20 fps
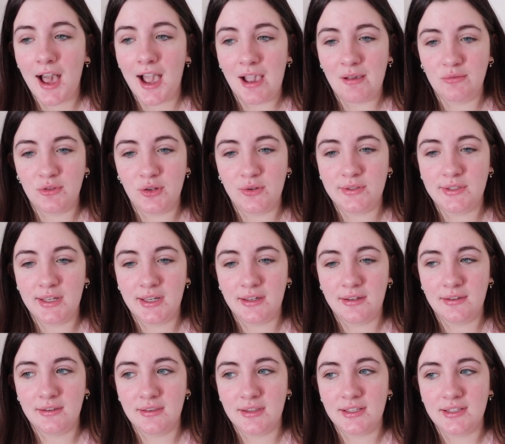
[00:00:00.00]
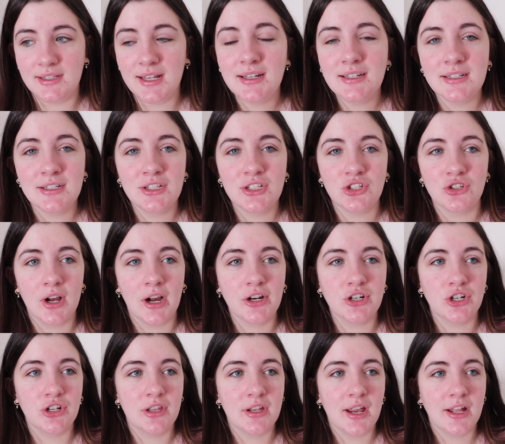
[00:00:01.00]
I'm losing the sentence
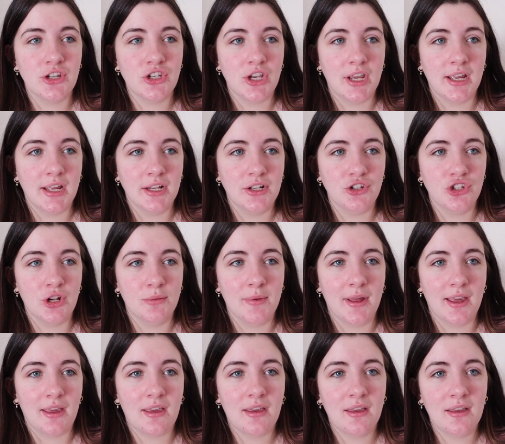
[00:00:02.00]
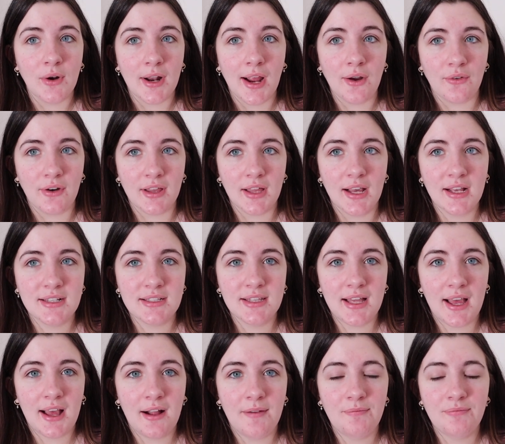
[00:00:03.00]
structure that I changed. I'm like, when I realized
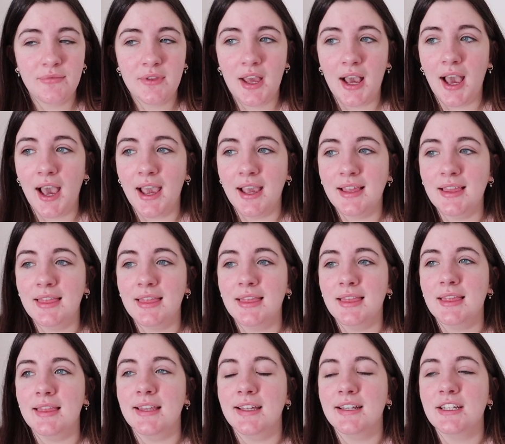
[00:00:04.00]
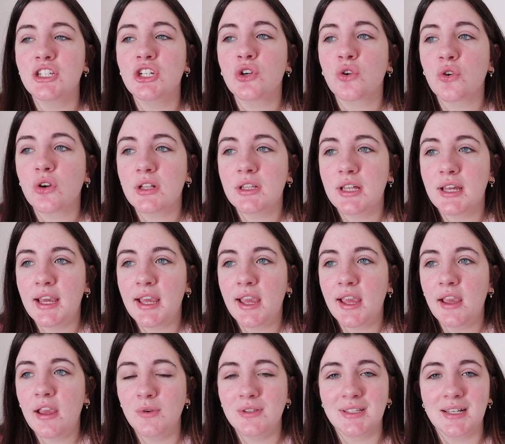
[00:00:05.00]
that, I
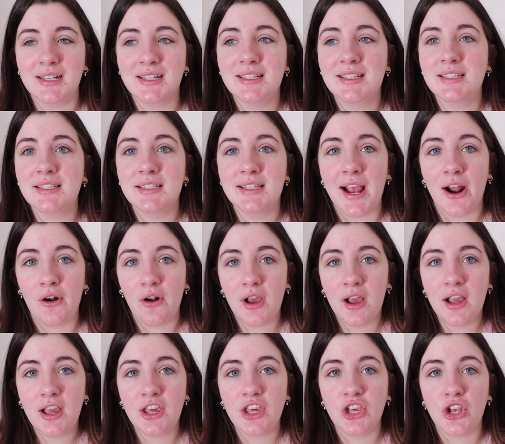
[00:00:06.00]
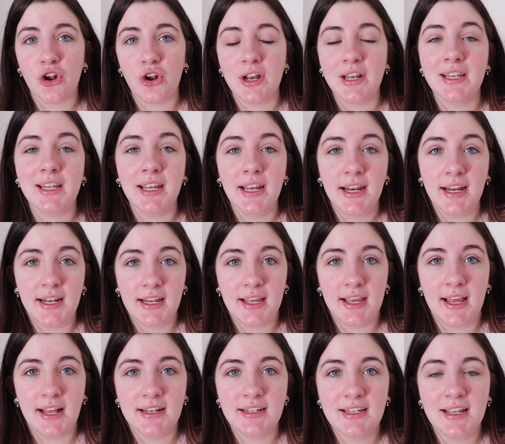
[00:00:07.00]
literally was like, Sarah, you're an
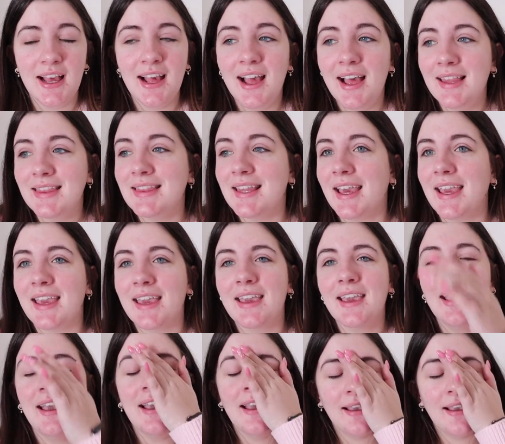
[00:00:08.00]
idiot. Like,